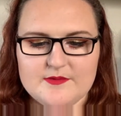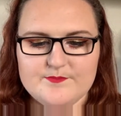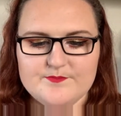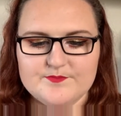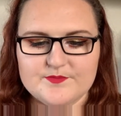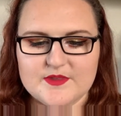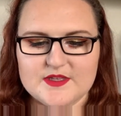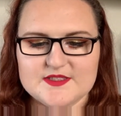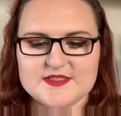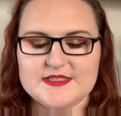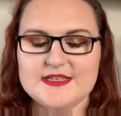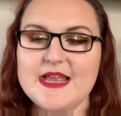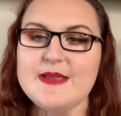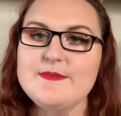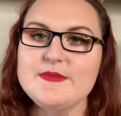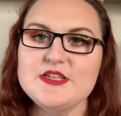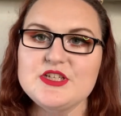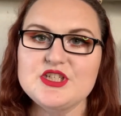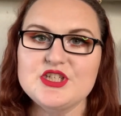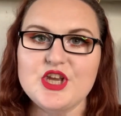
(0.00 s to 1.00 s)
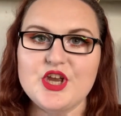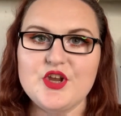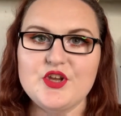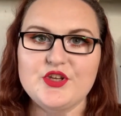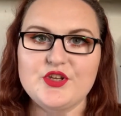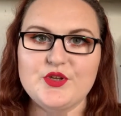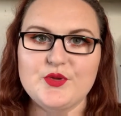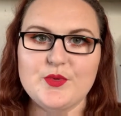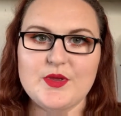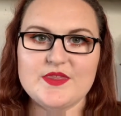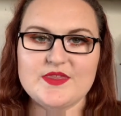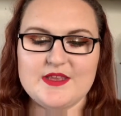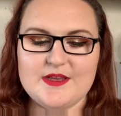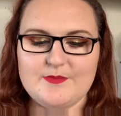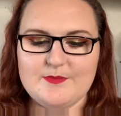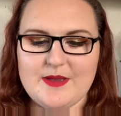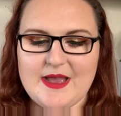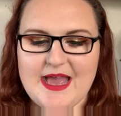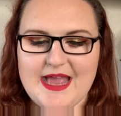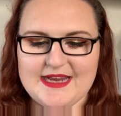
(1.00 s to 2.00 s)
So let me show you the
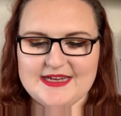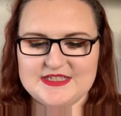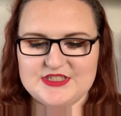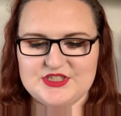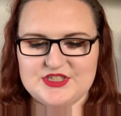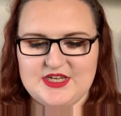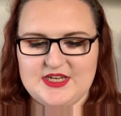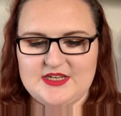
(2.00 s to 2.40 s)
packaging.